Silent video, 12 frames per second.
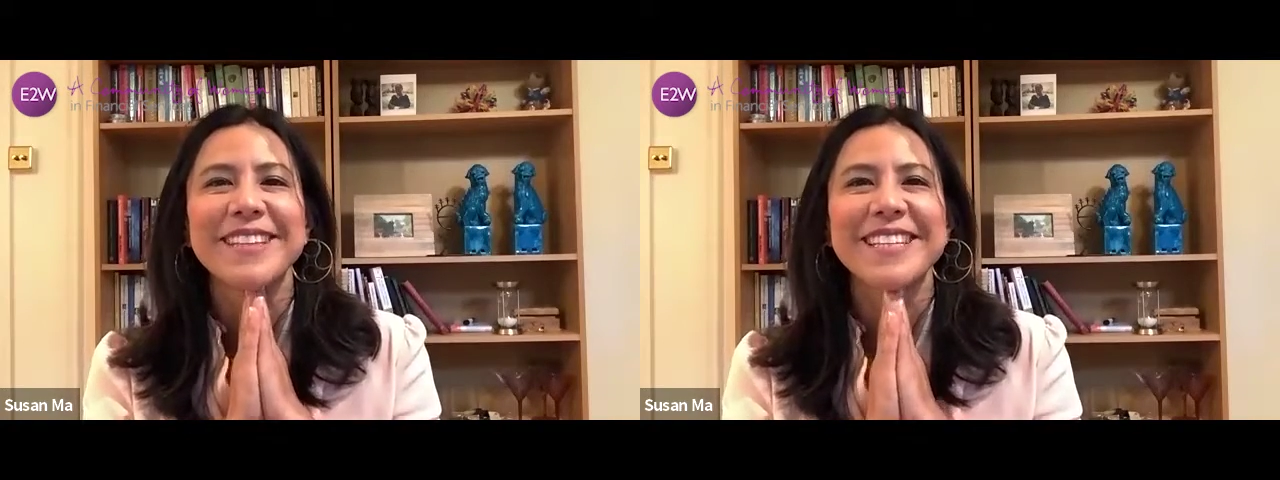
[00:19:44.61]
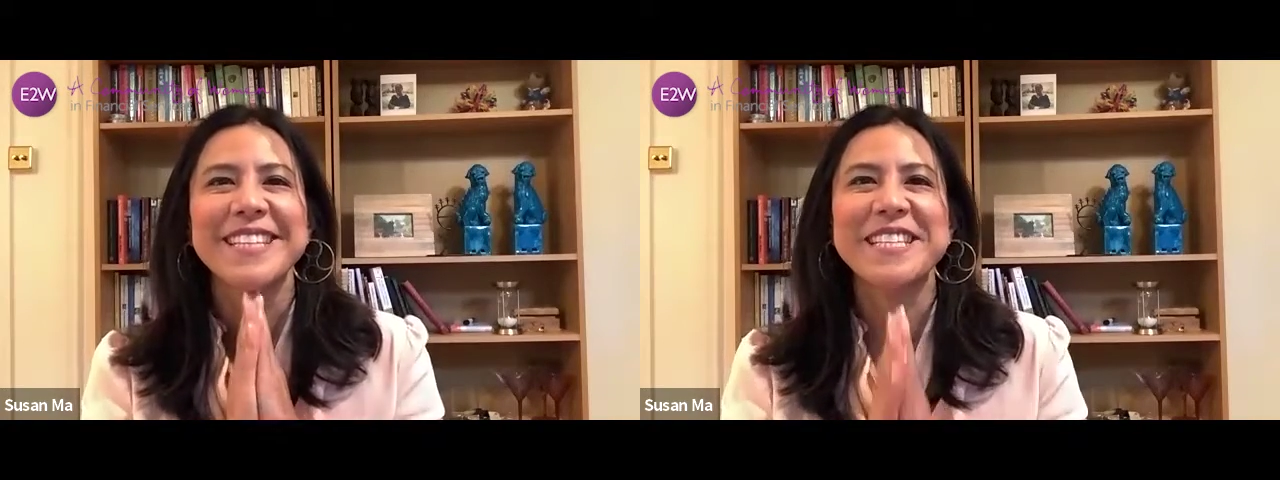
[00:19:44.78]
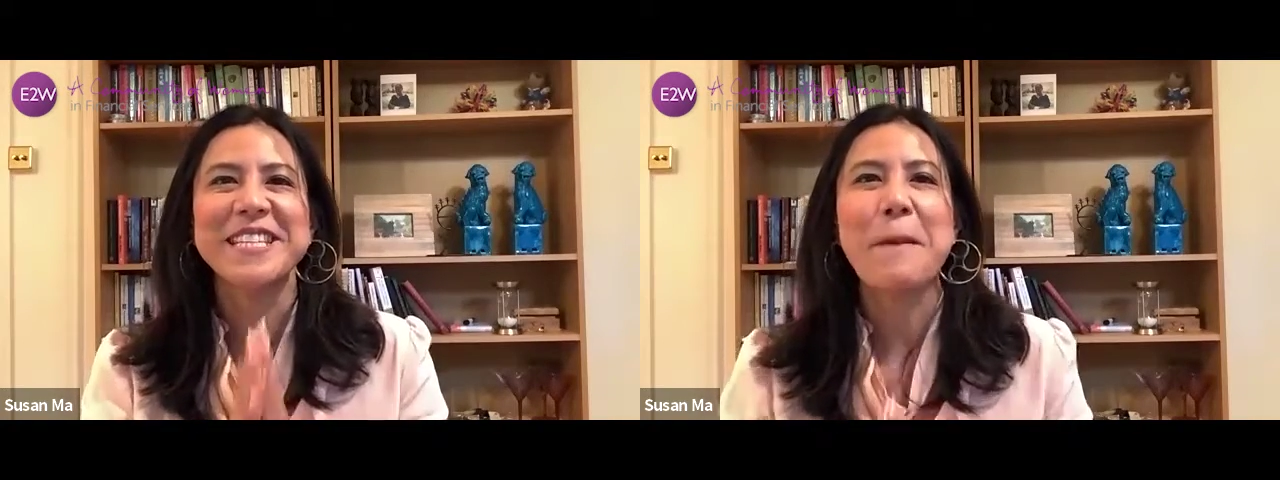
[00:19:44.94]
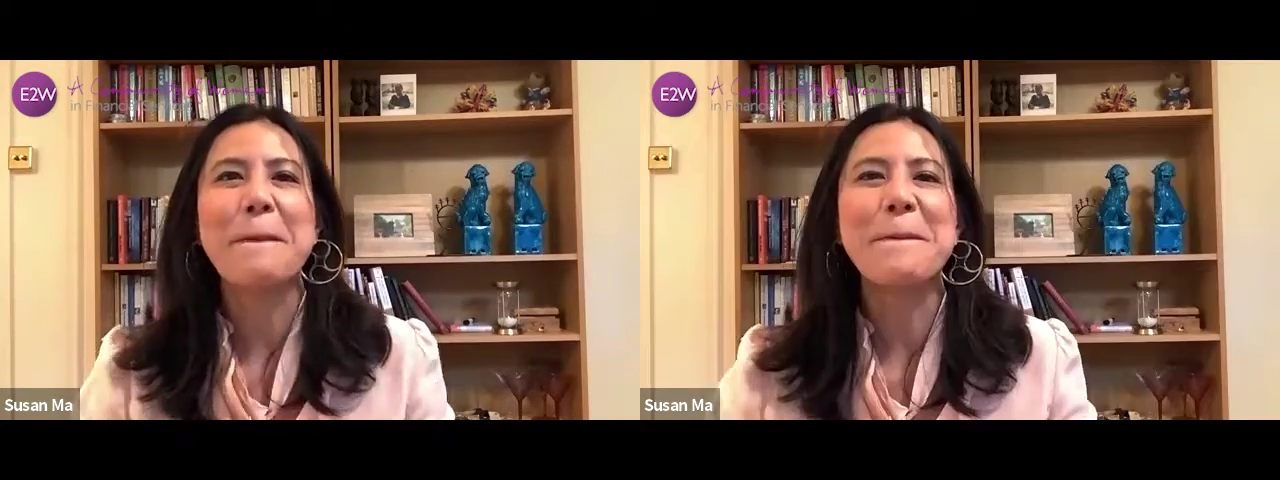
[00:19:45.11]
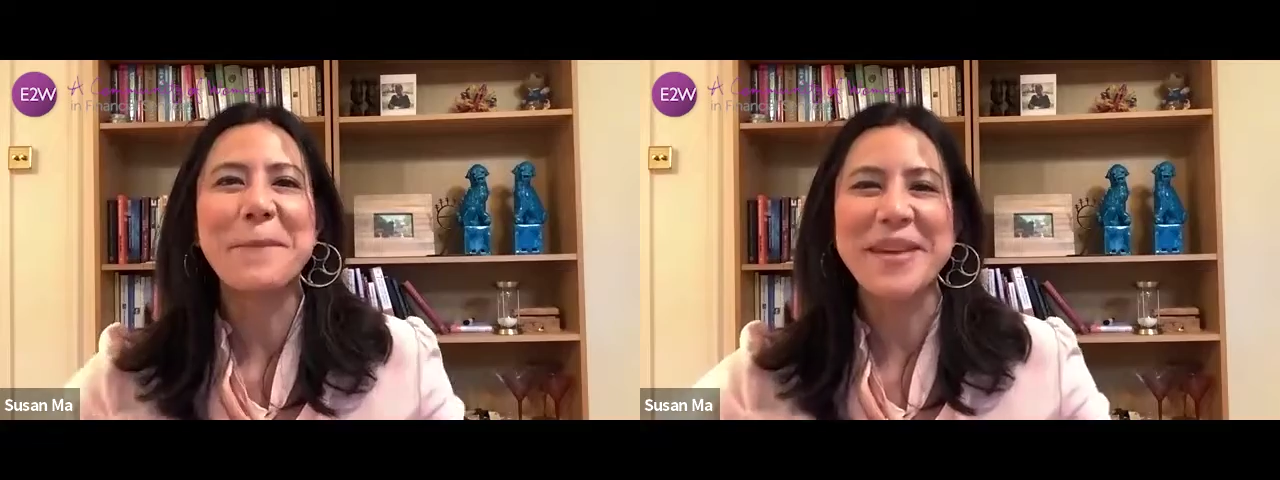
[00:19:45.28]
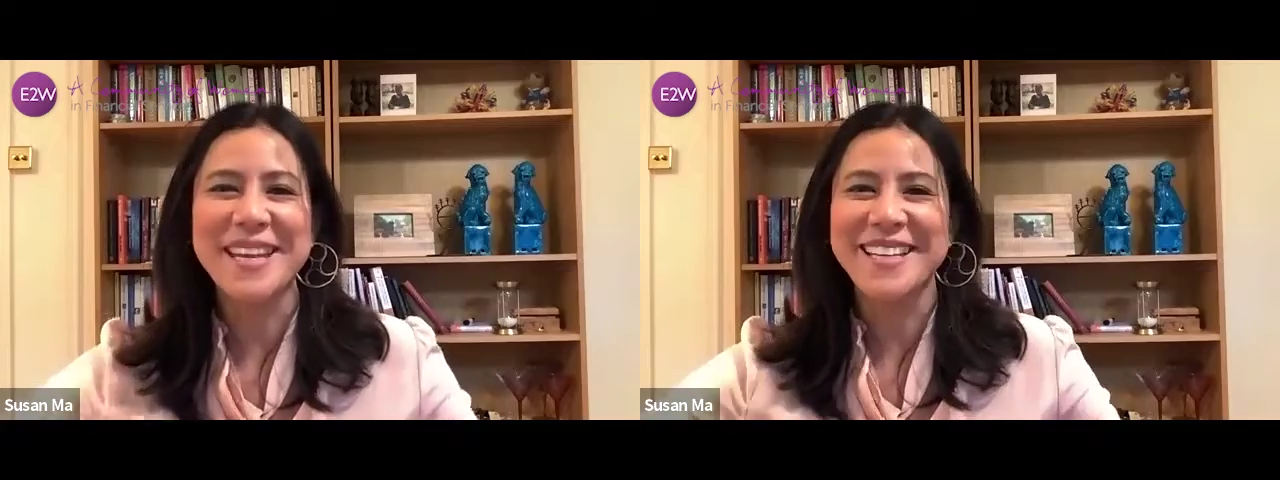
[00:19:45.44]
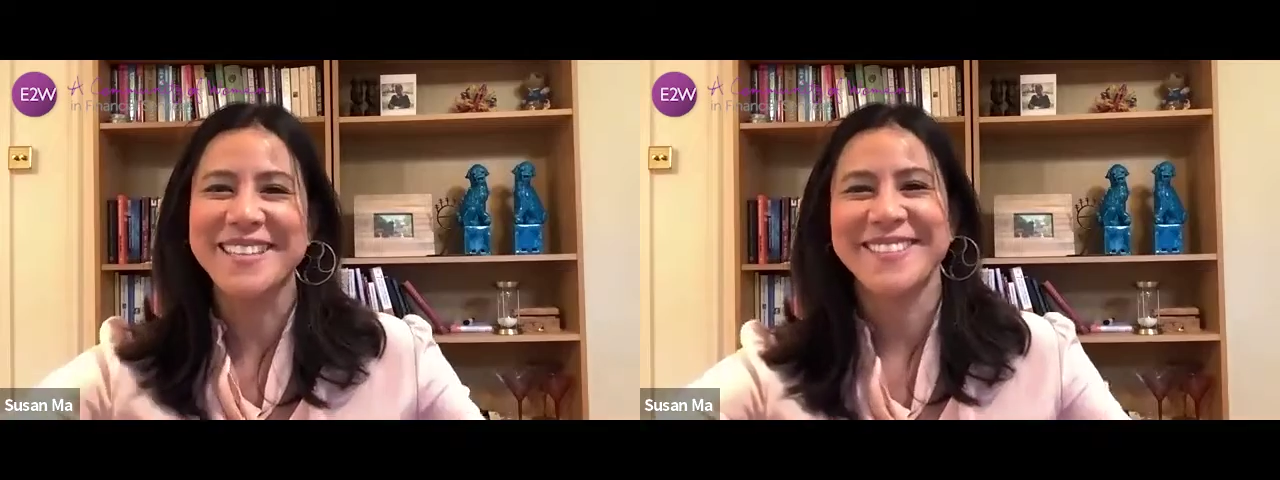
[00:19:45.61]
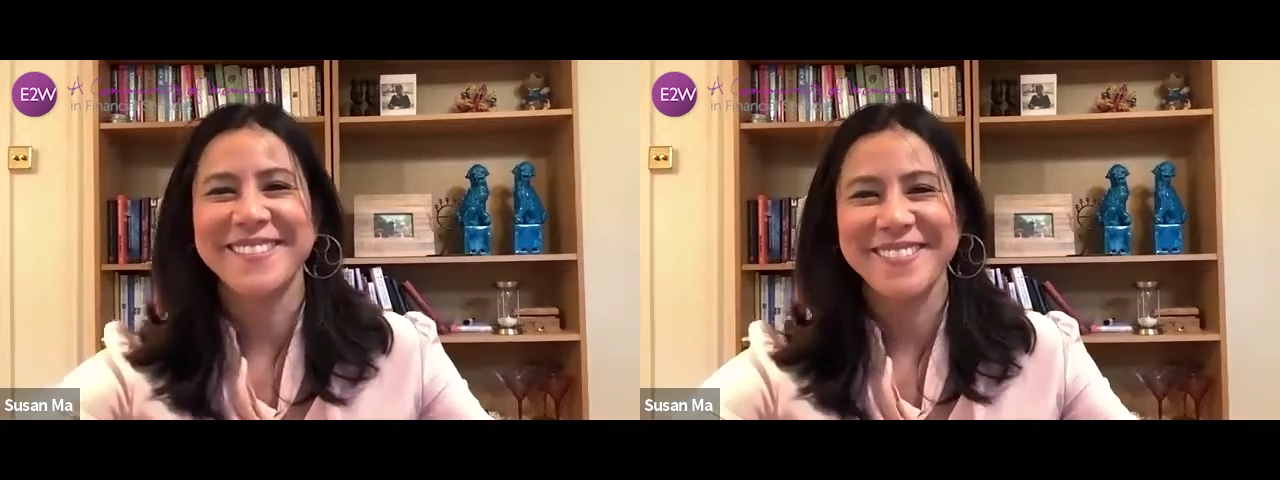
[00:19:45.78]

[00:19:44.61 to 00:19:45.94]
this is the meat.